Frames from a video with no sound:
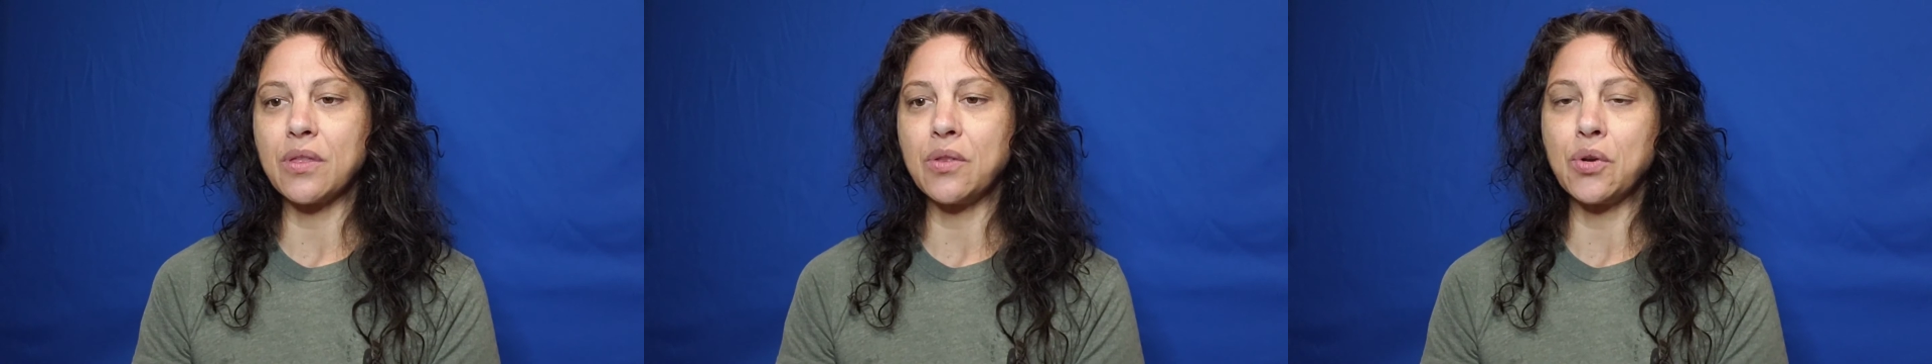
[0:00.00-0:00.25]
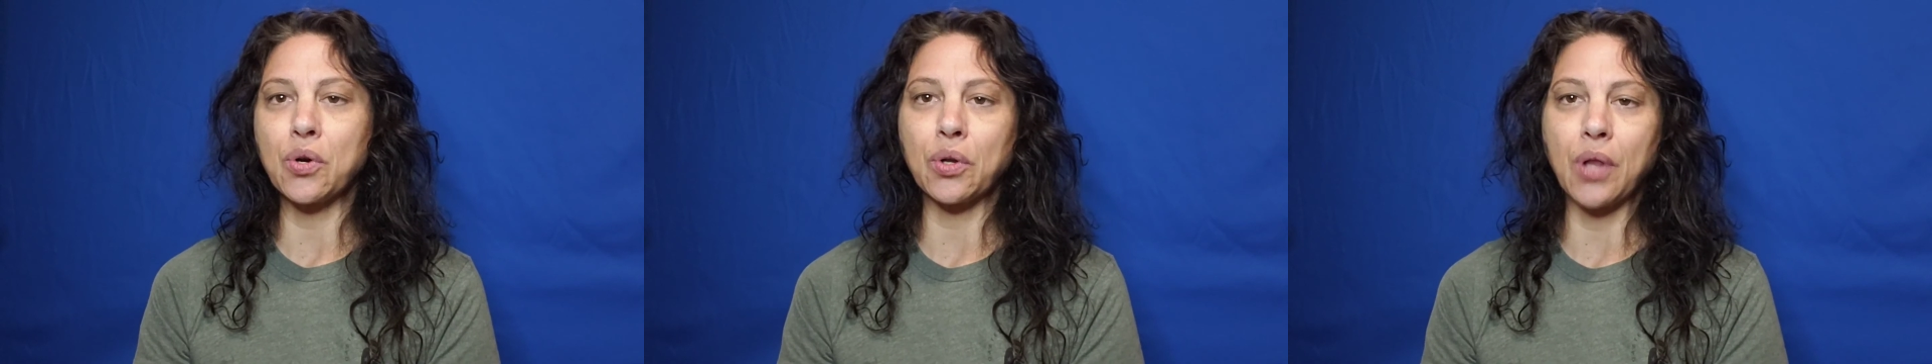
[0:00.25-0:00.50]

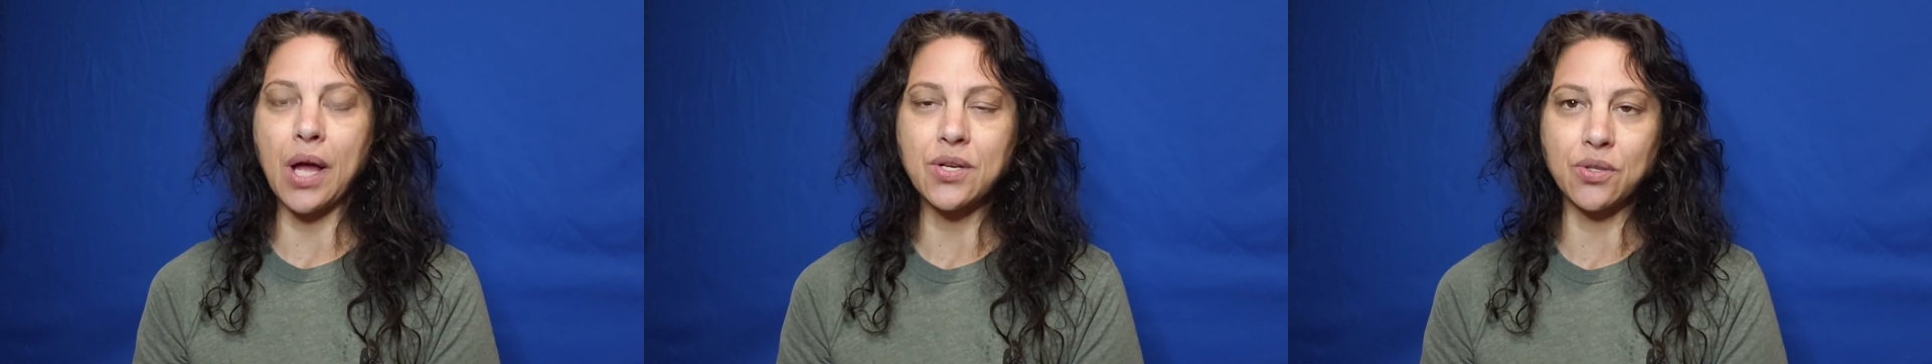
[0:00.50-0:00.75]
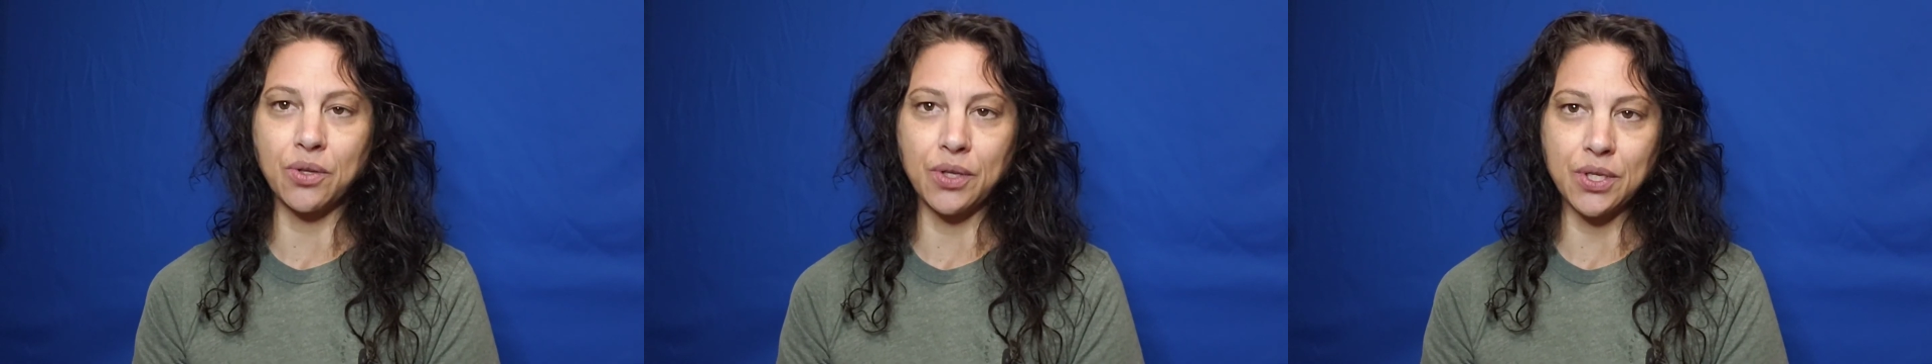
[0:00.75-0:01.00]

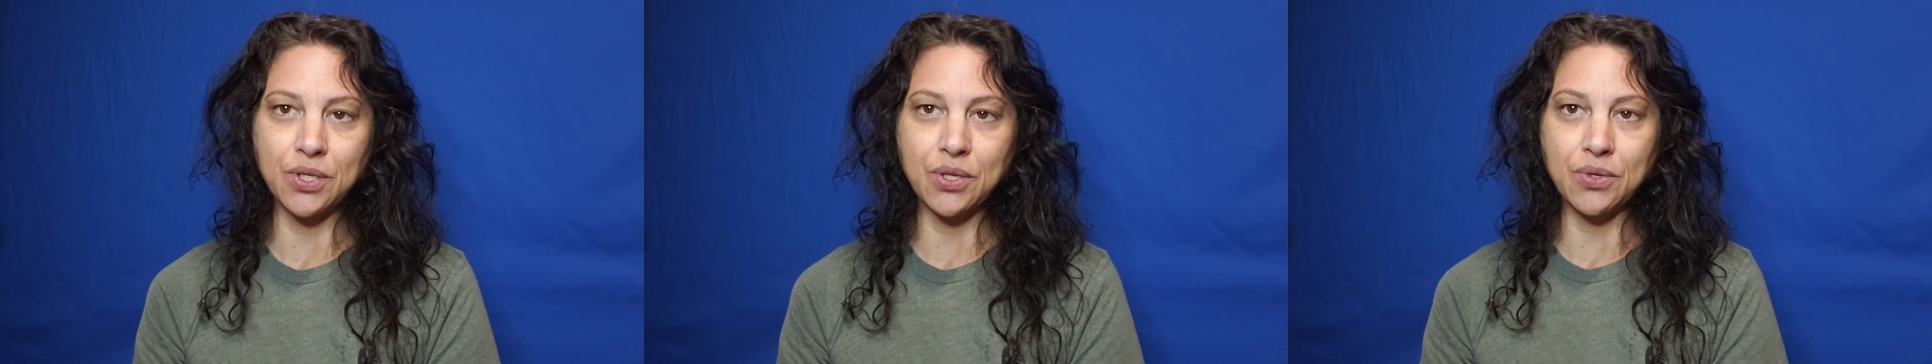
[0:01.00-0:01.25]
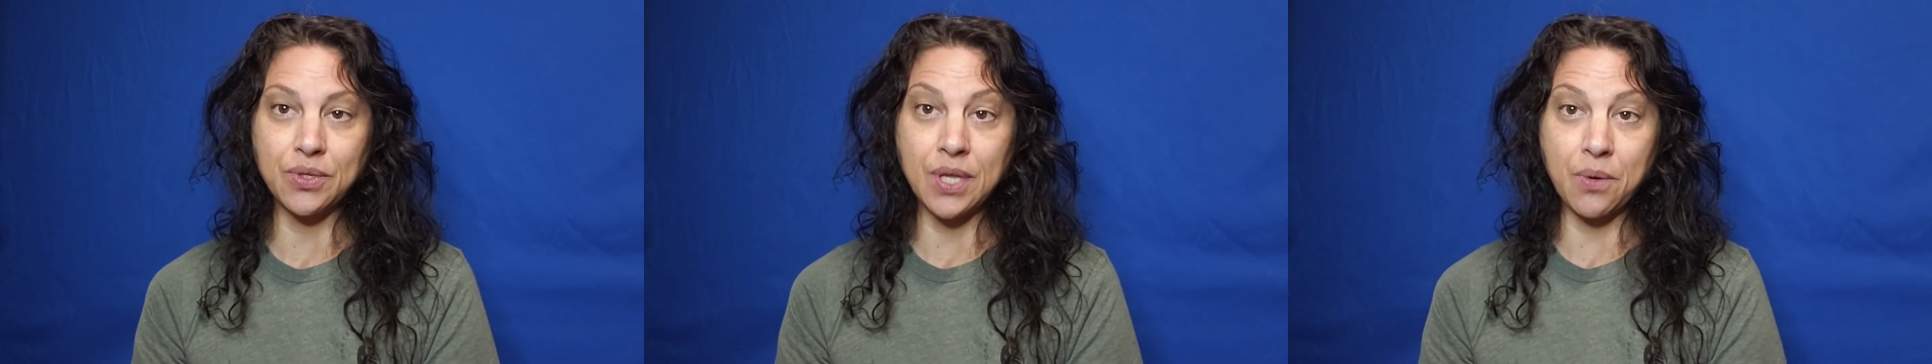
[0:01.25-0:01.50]
neurological
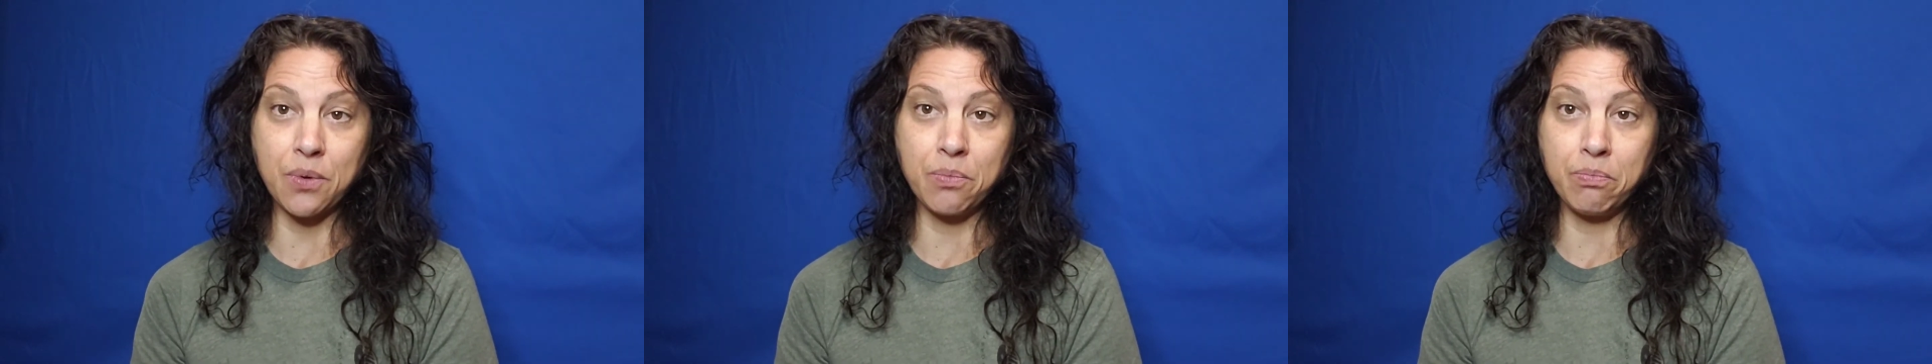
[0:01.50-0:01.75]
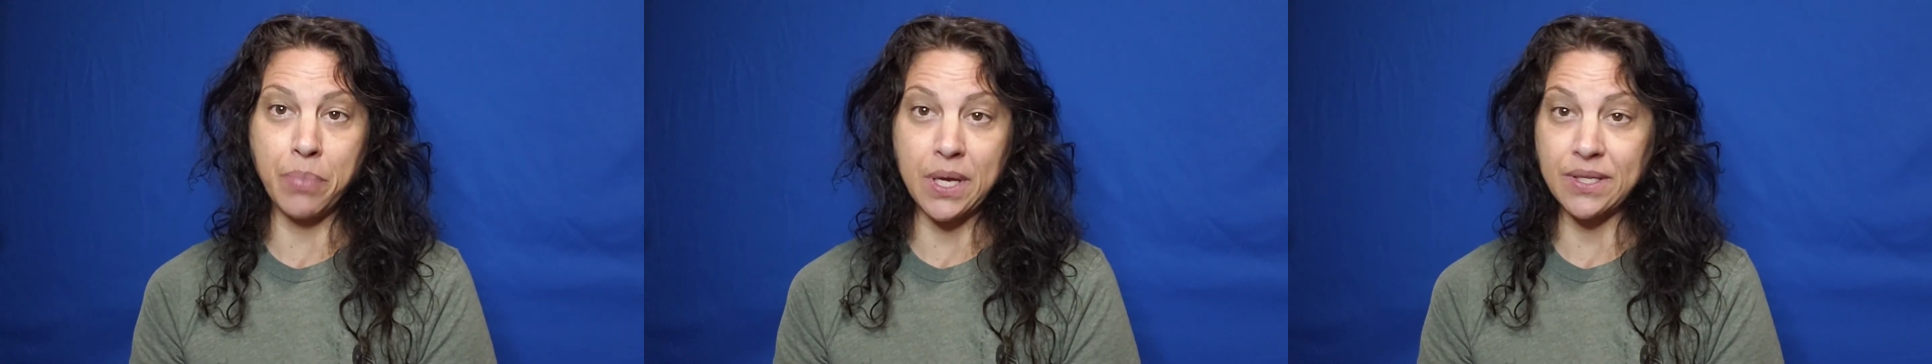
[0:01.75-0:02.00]
issues, they would
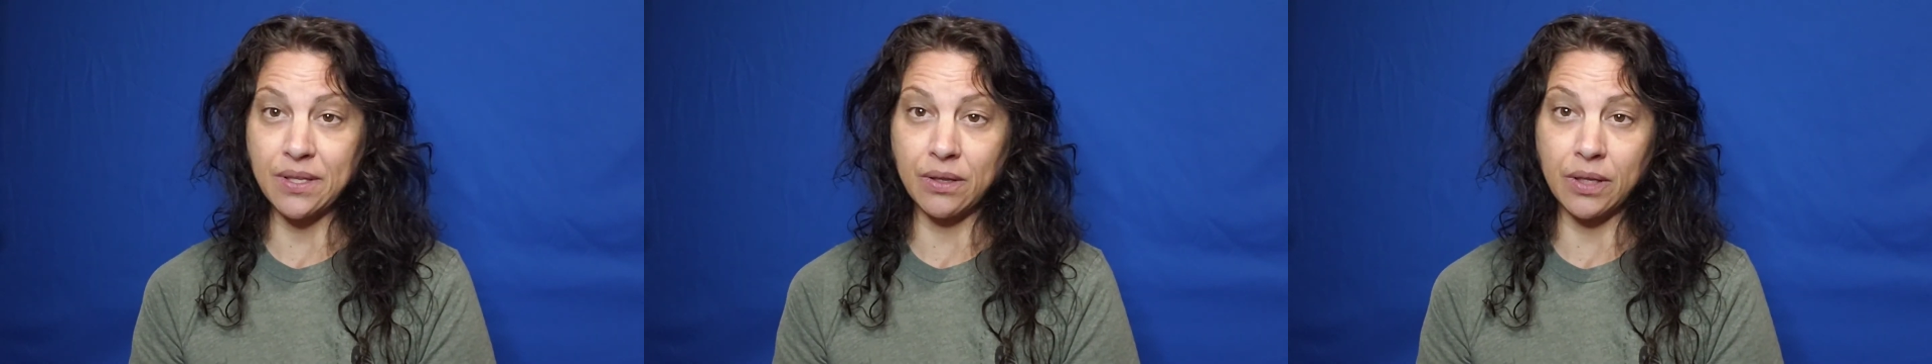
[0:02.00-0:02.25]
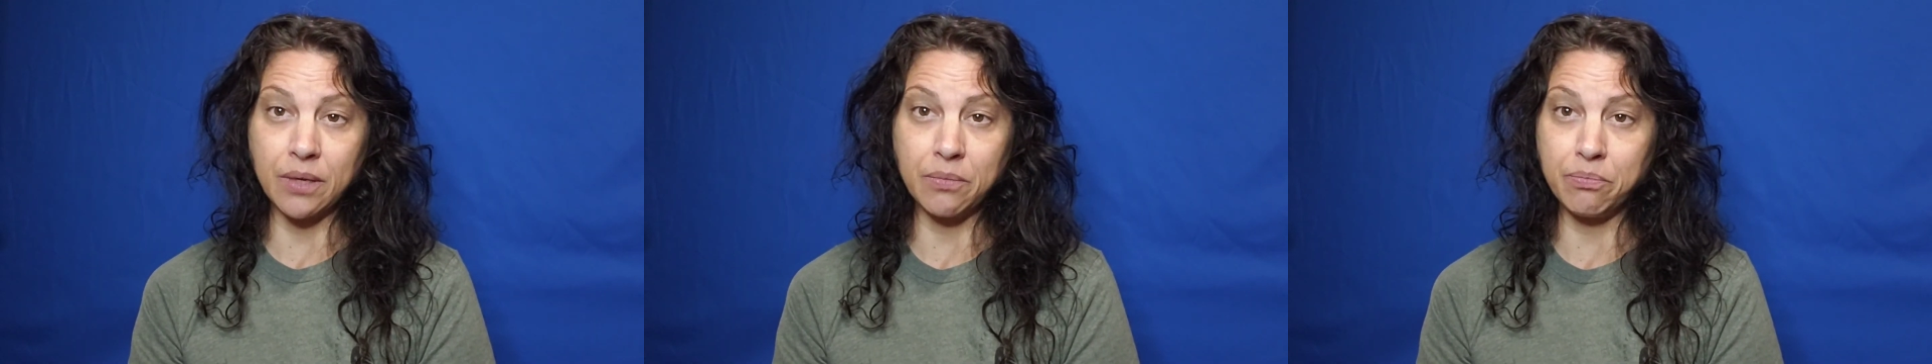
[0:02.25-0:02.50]

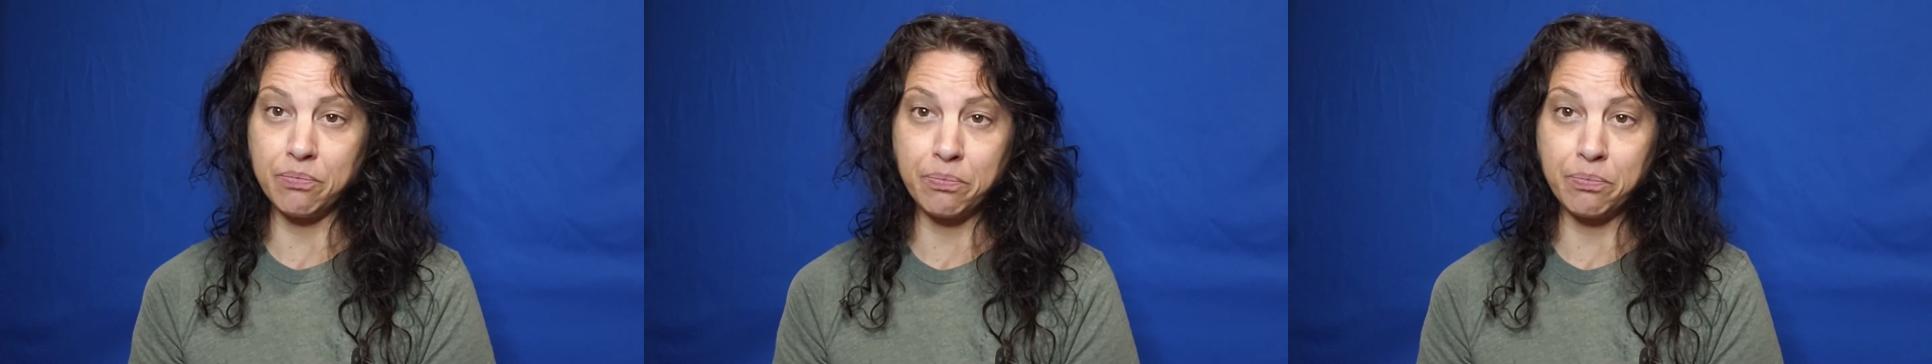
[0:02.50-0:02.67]
basically